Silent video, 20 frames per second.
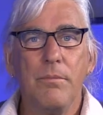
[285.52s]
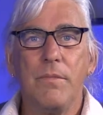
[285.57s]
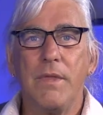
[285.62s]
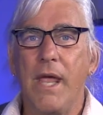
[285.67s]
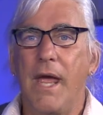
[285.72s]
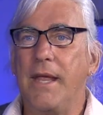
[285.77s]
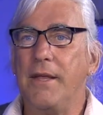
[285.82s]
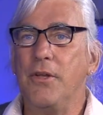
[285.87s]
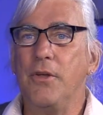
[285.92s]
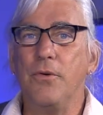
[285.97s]

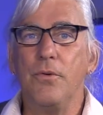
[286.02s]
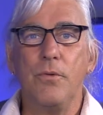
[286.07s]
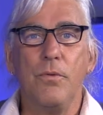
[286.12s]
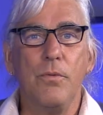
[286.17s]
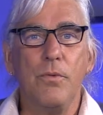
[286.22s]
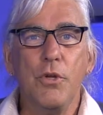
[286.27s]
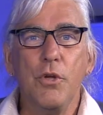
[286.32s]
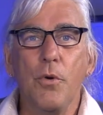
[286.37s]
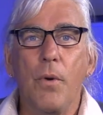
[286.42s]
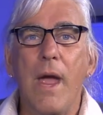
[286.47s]
that
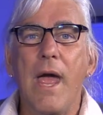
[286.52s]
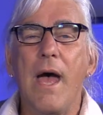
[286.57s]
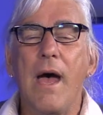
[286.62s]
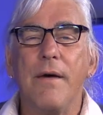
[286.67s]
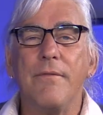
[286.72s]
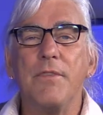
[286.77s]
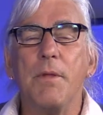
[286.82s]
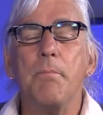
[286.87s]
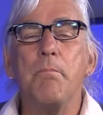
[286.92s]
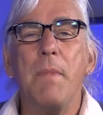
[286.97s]
you, you
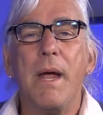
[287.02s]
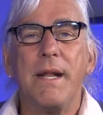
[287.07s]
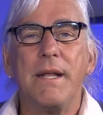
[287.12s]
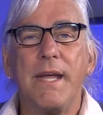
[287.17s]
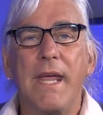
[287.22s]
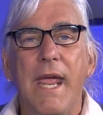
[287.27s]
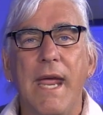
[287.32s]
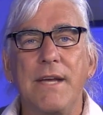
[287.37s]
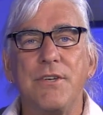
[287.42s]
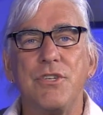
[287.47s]
have the
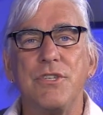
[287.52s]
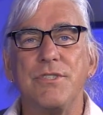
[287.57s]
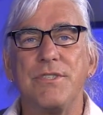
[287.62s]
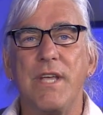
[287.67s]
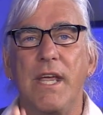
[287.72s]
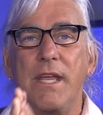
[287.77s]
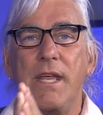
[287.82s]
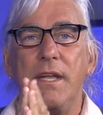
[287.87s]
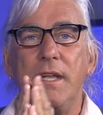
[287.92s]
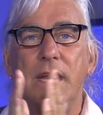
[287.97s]
medications
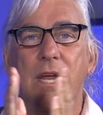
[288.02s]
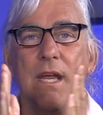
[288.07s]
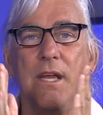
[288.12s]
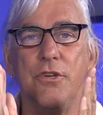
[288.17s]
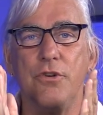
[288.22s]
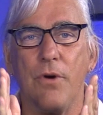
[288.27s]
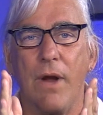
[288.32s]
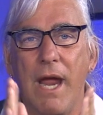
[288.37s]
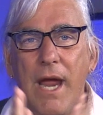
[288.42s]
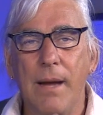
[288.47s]
that you
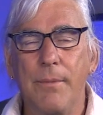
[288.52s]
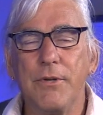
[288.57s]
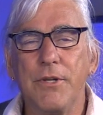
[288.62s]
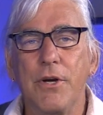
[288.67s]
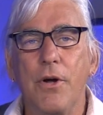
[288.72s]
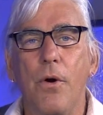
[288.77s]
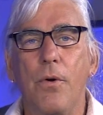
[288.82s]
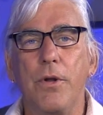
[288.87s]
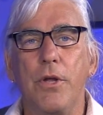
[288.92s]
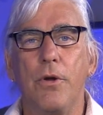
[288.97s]
need, you're able
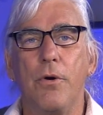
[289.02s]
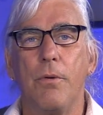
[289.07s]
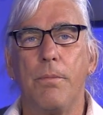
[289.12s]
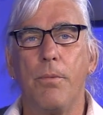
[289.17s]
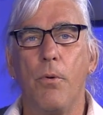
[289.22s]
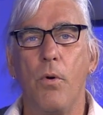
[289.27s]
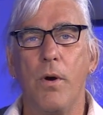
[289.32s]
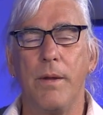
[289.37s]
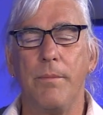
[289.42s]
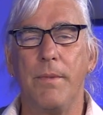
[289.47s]
to go to your
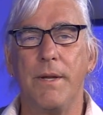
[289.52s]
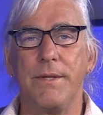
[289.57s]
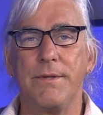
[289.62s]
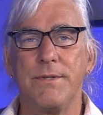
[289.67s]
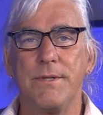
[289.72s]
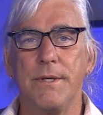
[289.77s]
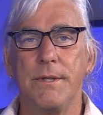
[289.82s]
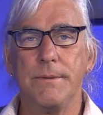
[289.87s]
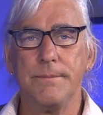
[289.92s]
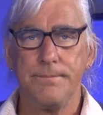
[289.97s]

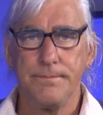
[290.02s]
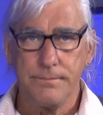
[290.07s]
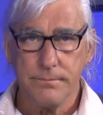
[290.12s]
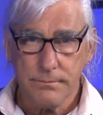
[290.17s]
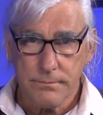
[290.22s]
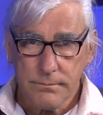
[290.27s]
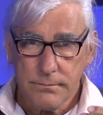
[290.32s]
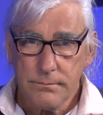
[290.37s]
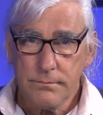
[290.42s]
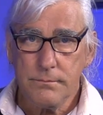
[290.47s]
appointments.
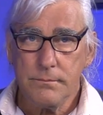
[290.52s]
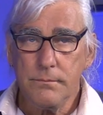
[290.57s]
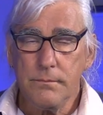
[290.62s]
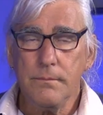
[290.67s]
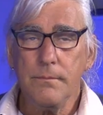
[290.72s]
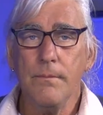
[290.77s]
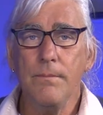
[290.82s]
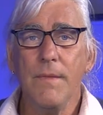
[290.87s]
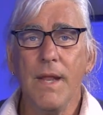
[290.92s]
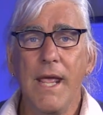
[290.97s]

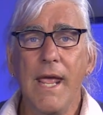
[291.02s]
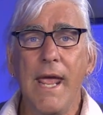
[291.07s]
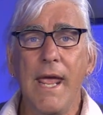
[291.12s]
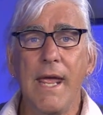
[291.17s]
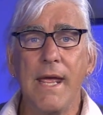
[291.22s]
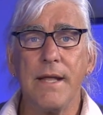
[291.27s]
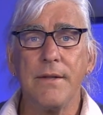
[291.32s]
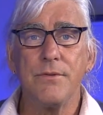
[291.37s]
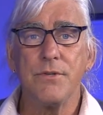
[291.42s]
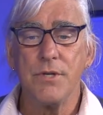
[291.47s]

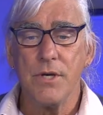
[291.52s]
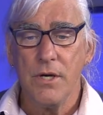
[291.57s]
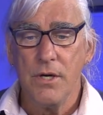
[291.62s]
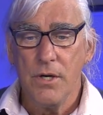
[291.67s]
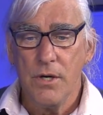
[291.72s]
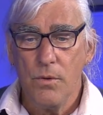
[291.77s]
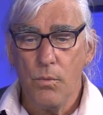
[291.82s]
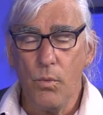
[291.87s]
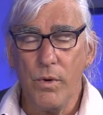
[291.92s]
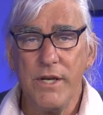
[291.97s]
And
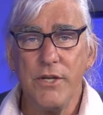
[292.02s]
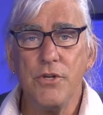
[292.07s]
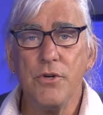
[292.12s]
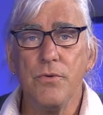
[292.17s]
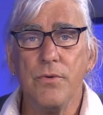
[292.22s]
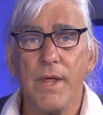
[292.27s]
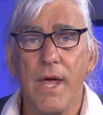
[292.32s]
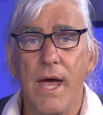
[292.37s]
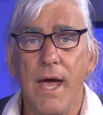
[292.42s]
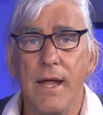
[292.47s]
we
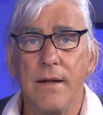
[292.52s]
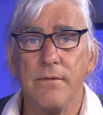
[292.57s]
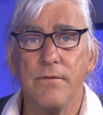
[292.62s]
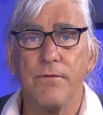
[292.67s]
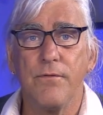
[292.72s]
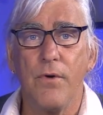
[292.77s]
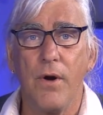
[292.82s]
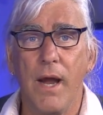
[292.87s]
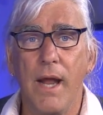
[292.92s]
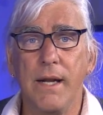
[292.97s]
do that
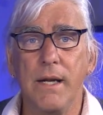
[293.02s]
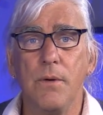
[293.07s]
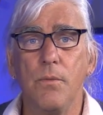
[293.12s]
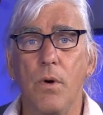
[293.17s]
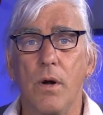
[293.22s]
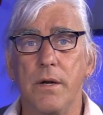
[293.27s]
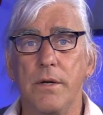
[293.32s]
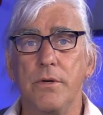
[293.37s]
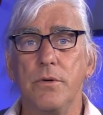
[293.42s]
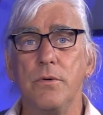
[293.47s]
for
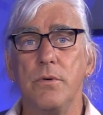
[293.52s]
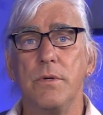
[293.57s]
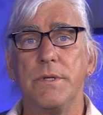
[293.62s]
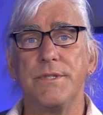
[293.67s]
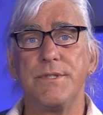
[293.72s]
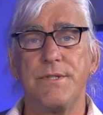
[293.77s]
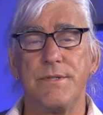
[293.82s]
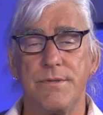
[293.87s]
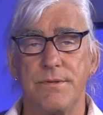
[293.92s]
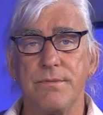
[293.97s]
anyone who
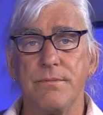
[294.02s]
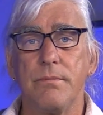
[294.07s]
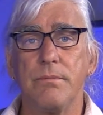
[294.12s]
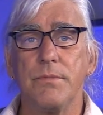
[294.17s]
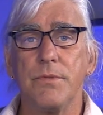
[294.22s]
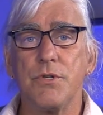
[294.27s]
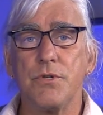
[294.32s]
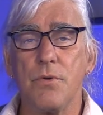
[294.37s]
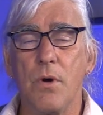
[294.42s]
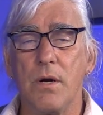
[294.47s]
is
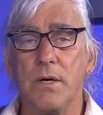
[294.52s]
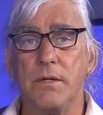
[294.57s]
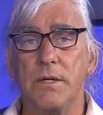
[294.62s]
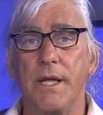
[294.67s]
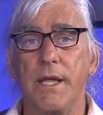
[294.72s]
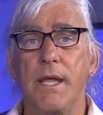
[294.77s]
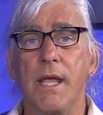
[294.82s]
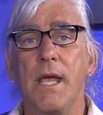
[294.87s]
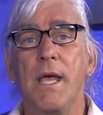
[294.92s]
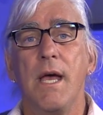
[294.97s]

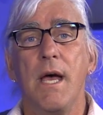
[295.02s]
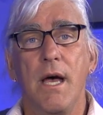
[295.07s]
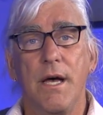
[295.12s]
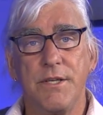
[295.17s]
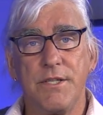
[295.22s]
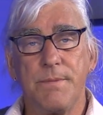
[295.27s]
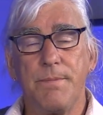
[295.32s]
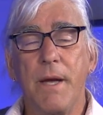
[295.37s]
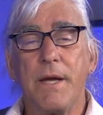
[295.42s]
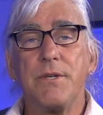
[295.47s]
struggling,
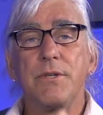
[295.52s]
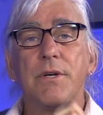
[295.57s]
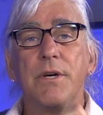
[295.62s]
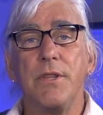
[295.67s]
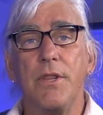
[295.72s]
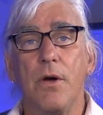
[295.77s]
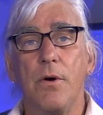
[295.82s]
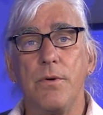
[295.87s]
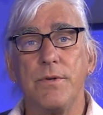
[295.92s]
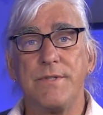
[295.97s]

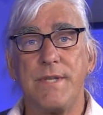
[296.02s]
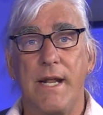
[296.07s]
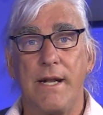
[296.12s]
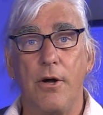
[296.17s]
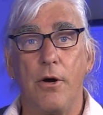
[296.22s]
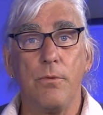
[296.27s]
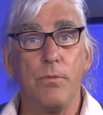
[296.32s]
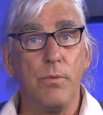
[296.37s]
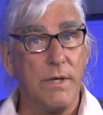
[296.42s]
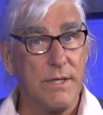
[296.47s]
especially those that
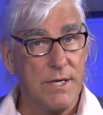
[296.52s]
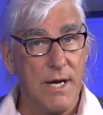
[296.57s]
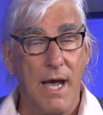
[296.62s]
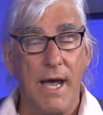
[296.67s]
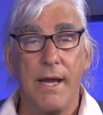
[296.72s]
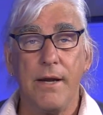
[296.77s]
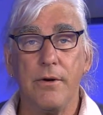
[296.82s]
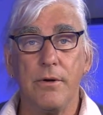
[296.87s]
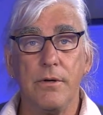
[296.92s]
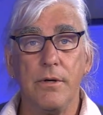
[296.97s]
are
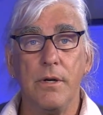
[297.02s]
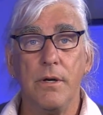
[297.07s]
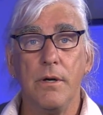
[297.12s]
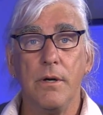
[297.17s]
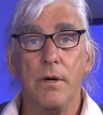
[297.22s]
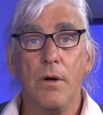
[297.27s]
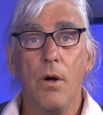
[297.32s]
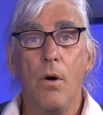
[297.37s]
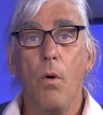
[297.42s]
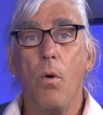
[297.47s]
retired
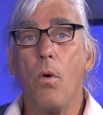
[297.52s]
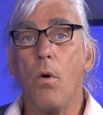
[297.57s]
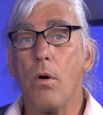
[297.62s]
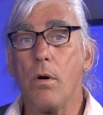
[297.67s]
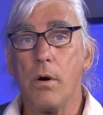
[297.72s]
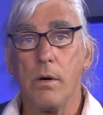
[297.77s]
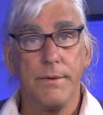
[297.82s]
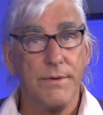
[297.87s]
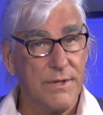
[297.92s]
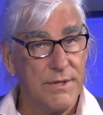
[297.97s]

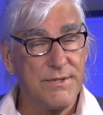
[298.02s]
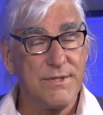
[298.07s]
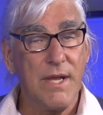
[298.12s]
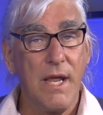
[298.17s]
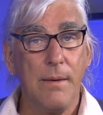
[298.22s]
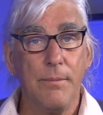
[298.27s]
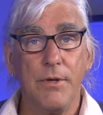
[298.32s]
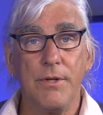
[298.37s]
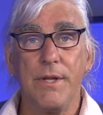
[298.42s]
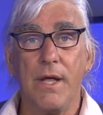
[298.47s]
or
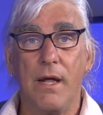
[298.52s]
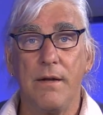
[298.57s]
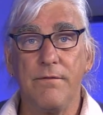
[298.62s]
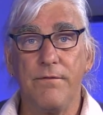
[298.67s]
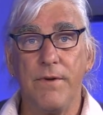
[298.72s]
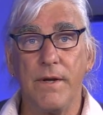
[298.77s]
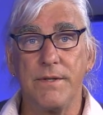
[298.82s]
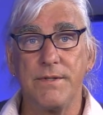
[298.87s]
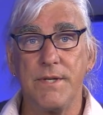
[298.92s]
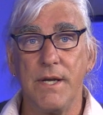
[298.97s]
disabled on
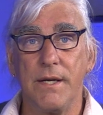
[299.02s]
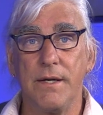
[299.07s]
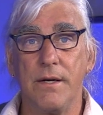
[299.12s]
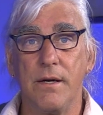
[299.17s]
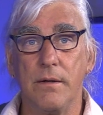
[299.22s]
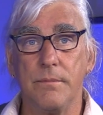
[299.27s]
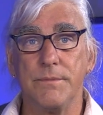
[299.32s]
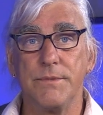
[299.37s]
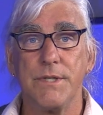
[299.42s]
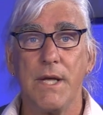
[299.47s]
fixed
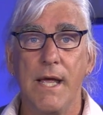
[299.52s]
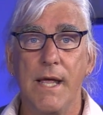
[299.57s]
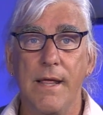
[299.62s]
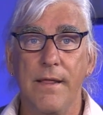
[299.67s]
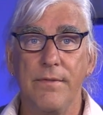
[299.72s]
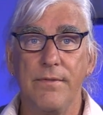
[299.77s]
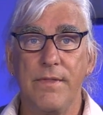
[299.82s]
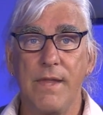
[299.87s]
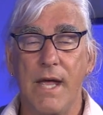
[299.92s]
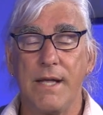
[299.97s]
incomes.
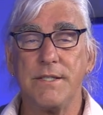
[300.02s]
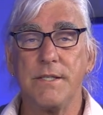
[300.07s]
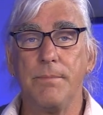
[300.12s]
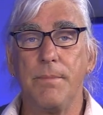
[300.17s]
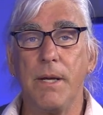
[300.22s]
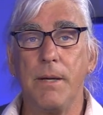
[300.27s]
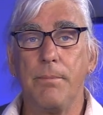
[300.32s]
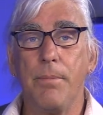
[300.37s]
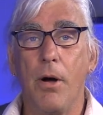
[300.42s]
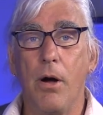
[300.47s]
That's a
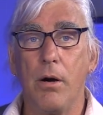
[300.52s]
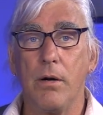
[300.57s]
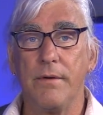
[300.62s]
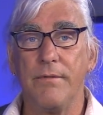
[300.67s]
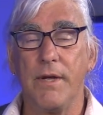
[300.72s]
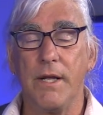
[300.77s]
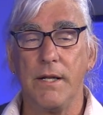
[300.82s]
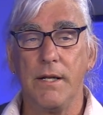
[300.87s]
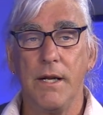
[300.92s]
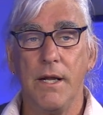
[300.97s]
big part
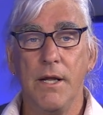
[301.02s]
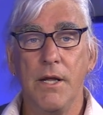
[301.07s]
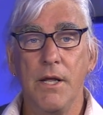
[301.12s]
of it.